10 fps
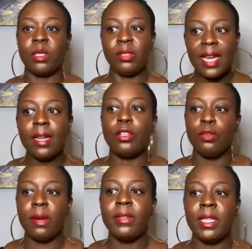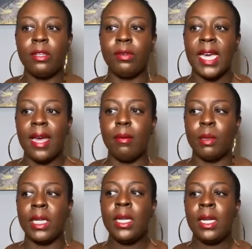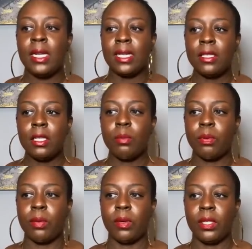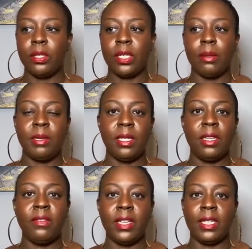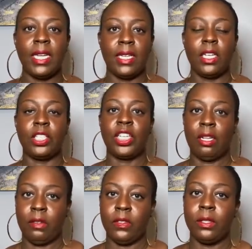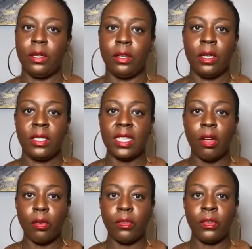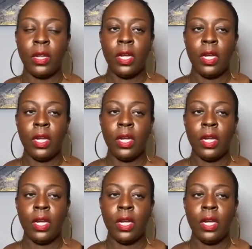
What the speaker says: So yeah, do everything you can, but not to the point where you're gonna be living like a shell of yourself,